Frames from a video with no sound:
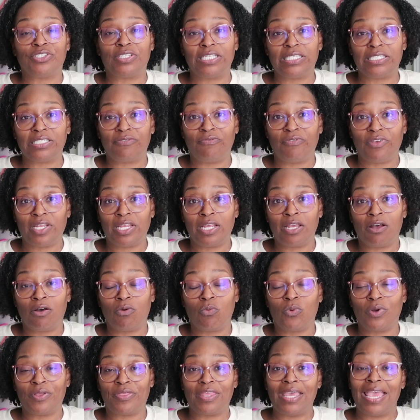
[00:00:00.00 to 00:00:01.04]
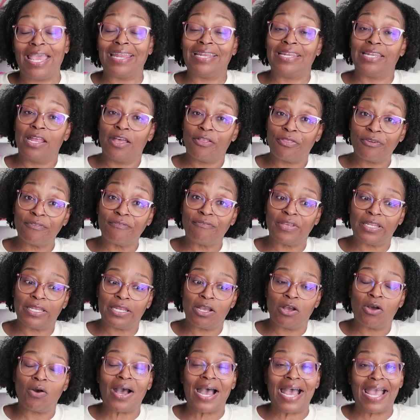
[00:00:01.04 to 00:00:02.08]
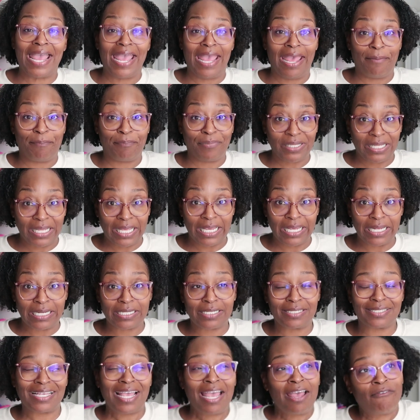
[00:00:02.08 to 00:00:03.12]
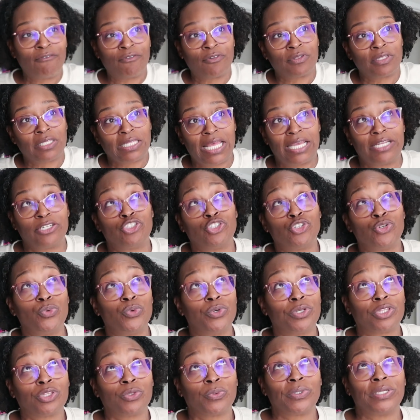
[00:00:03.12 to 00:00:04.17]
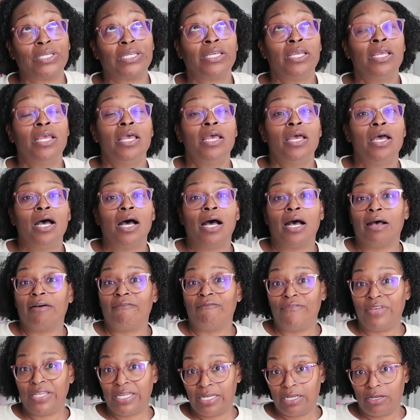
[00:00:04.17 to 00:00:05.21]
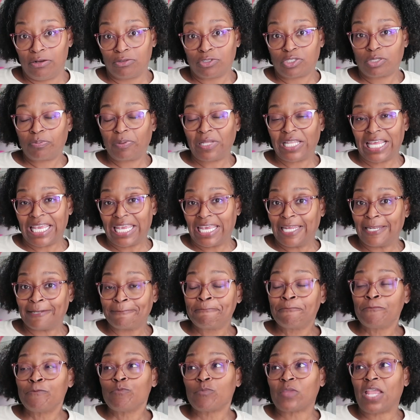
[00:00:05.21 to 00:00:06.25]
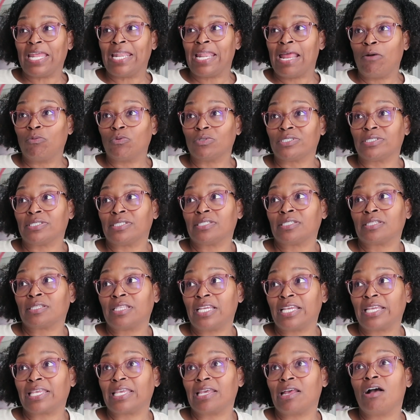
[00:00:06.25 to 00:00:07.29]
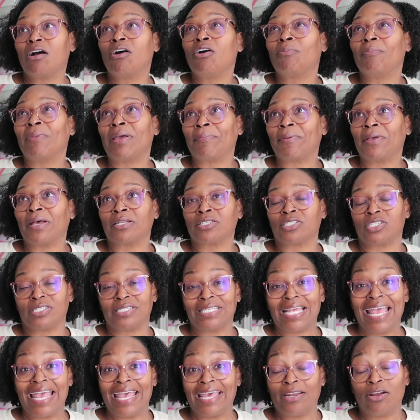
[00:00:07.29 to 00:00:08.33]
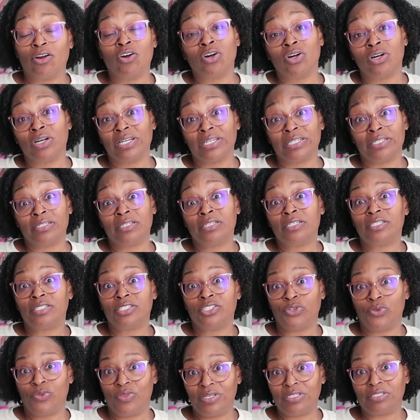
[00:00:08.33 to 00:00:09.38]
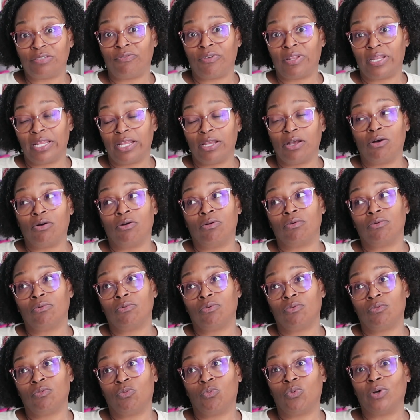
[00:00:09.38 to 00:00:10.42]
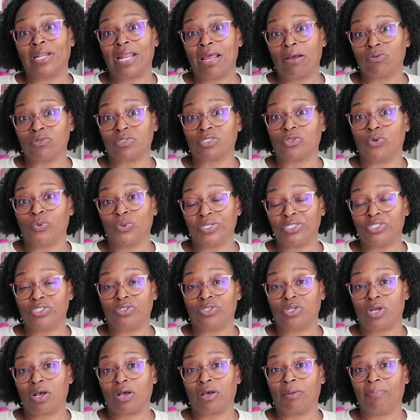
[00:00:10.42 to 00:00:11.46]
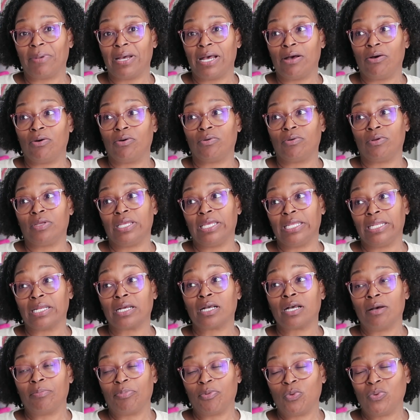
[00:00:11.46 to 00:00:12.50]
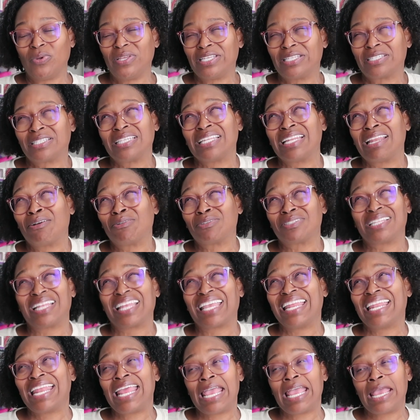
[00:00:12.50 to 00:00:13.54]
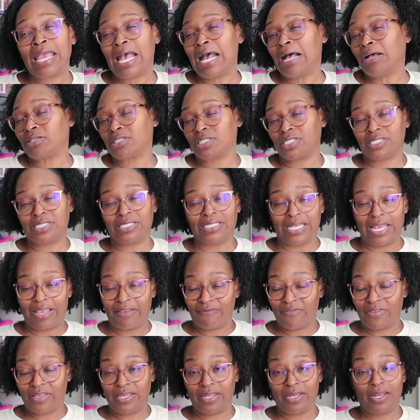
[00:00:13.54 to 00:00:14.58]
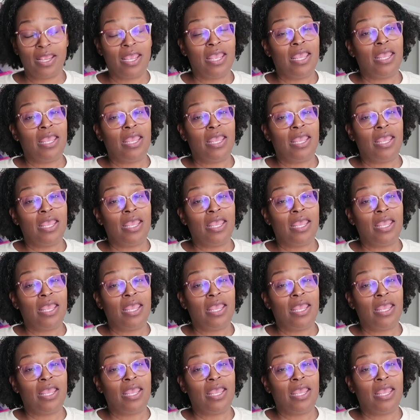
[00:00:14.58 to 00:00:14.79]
this video with another video I had planned, because I have like 2 or 3 videos planned, and I was thinking, oh, maybe I'll just add on to this video what I was going to talk about in a couple weeks. And I was thinking, I'll just save it.